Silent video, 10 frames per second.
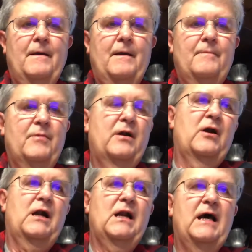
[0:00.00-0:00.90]
But on
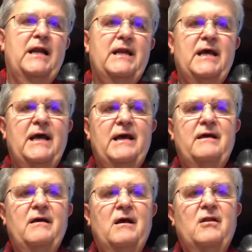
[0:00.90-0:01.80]
a cloudy day,
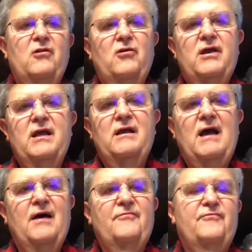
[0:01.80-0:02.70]
looking
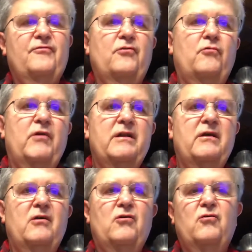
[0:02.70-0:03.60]
out through a
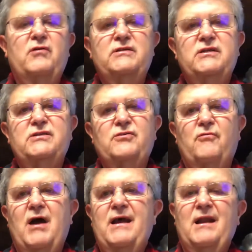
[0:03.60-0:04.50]
window at just the
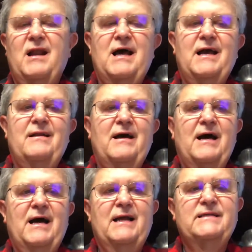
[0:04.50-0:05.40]
right light,
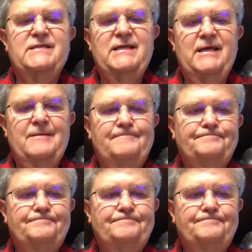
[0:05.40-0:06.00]
I can see it.